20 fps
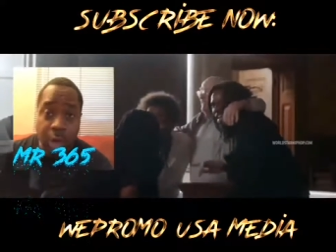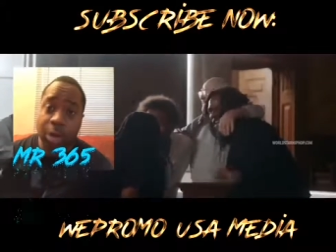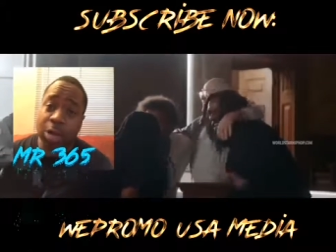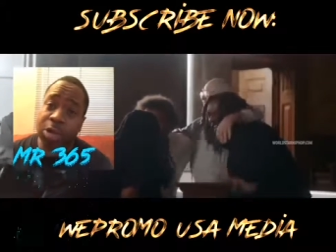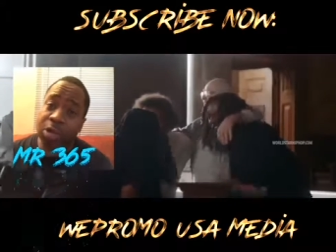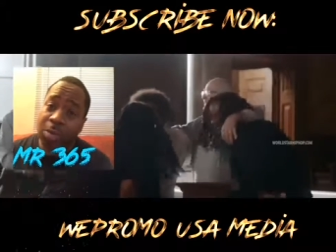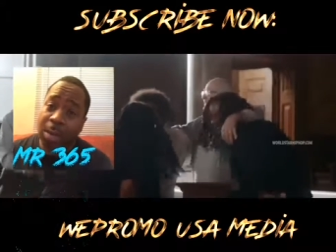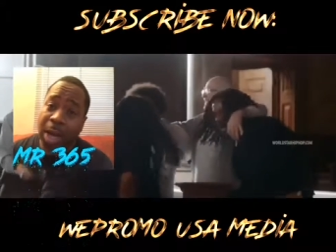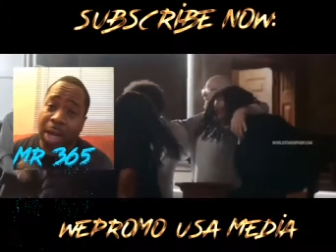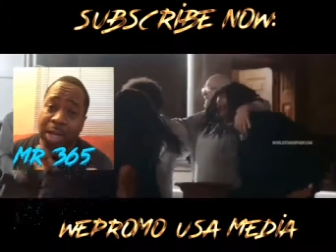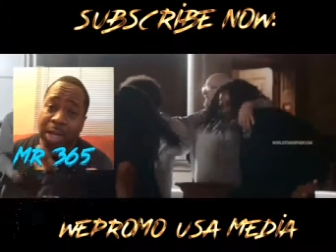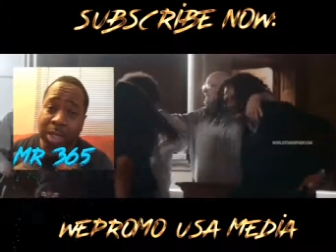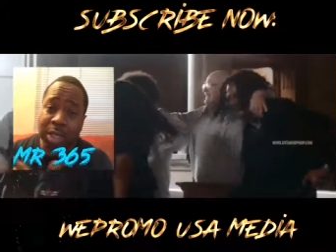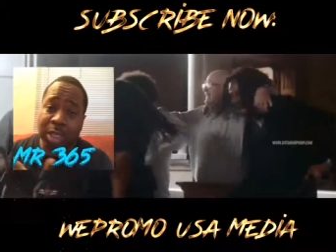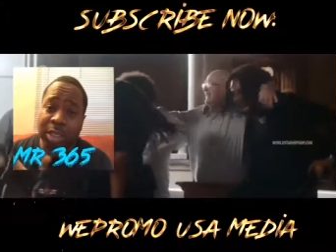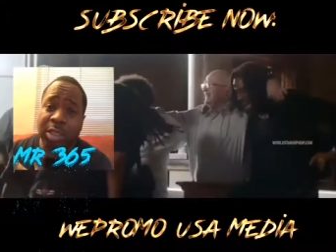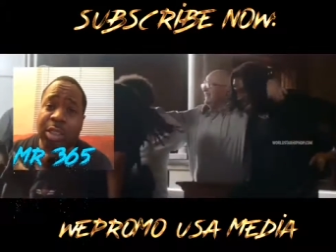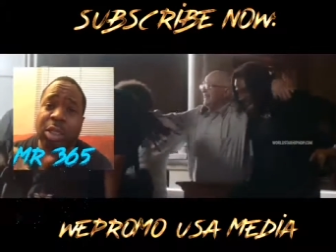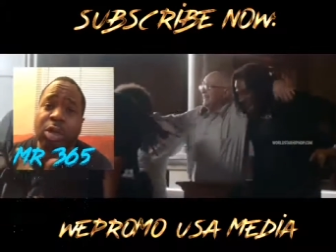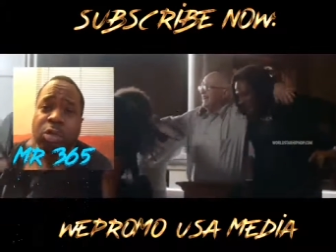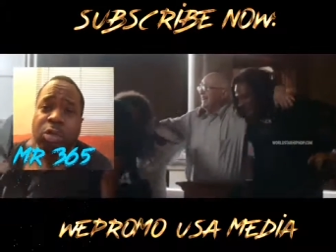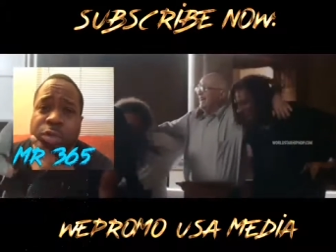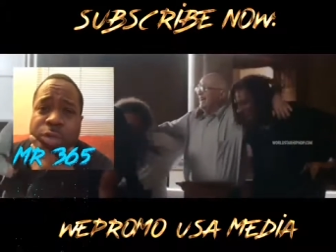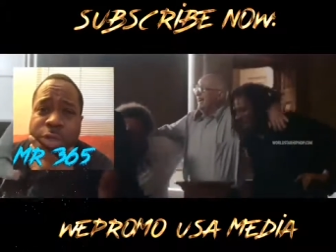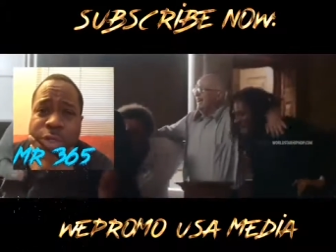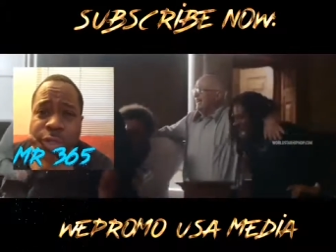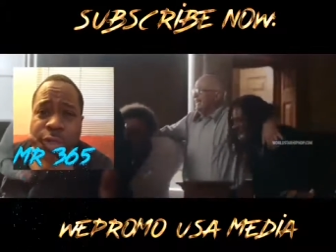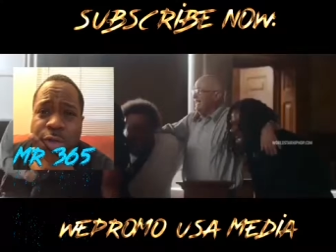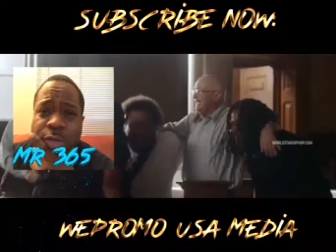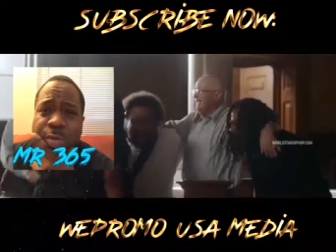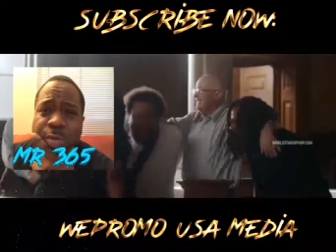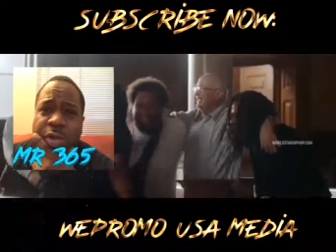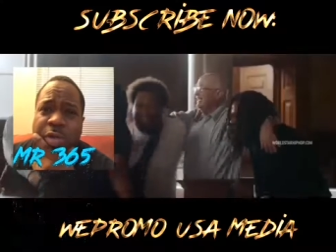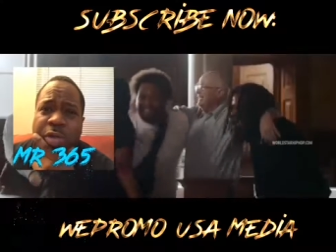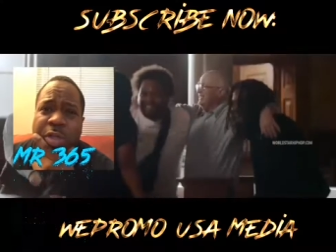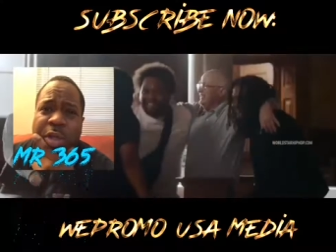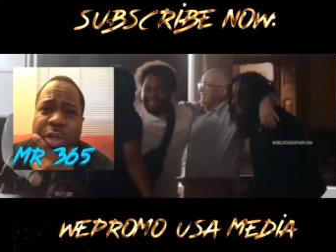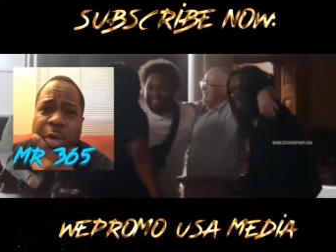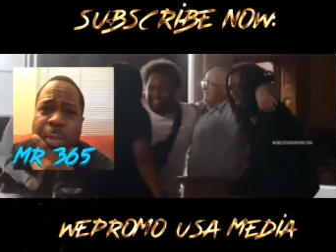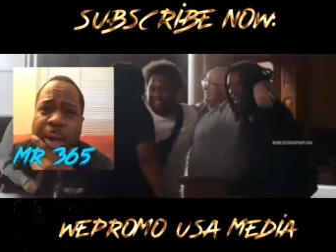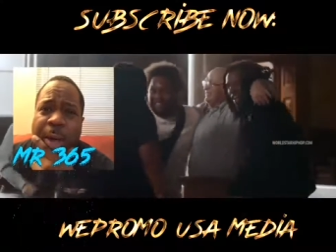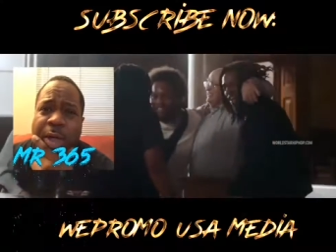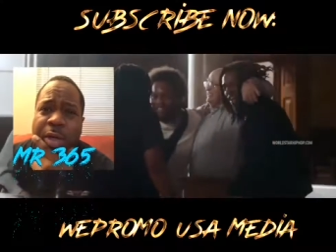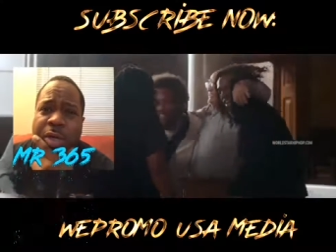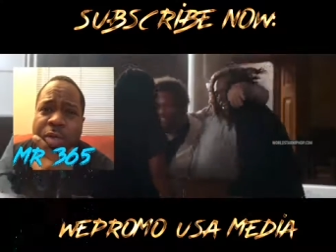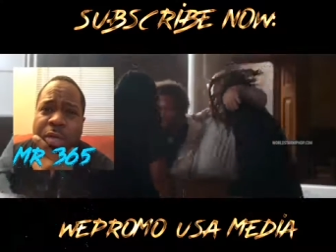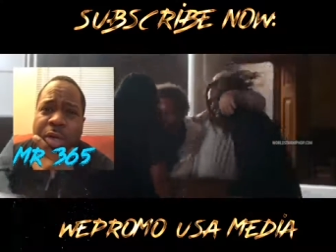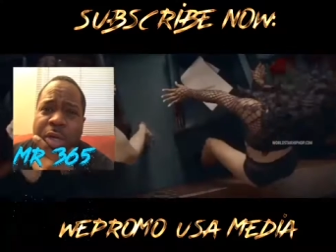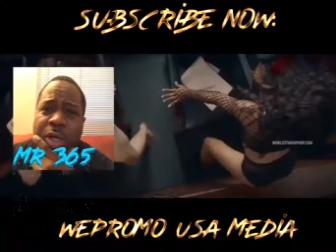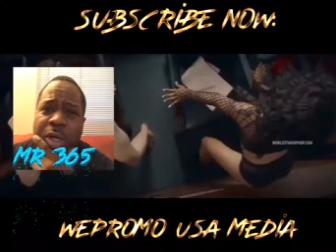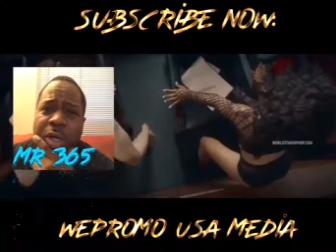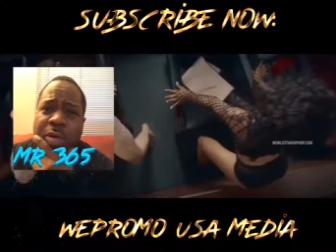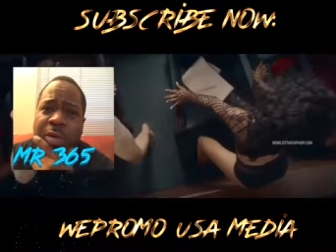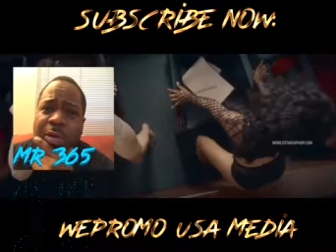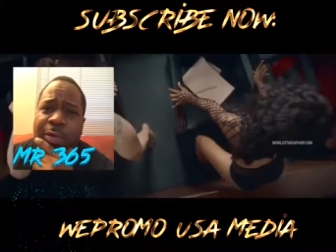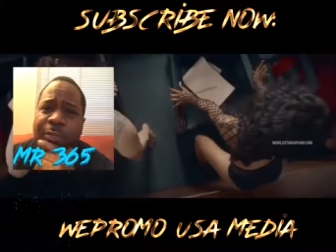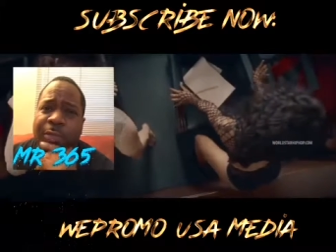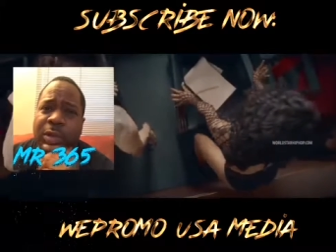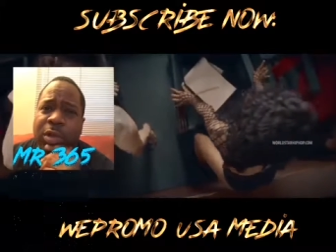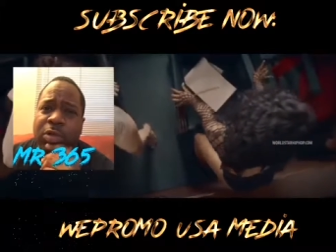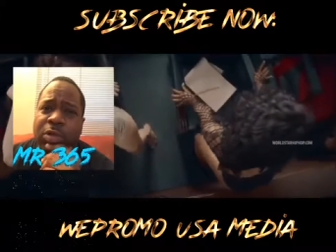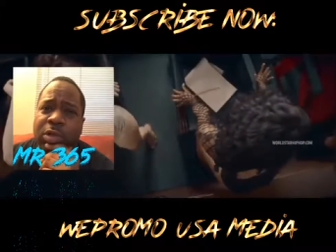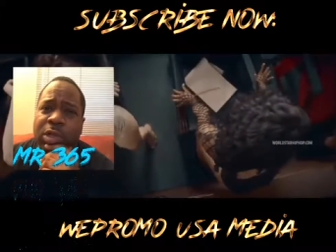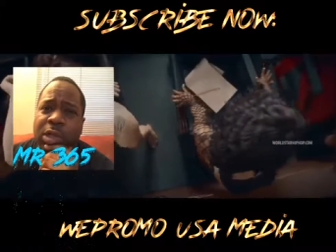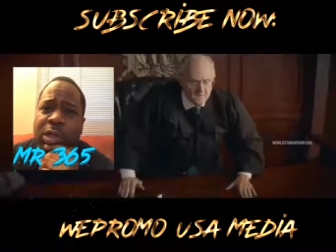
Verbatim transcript: don't know, you might have did still, you, you still might do good on the views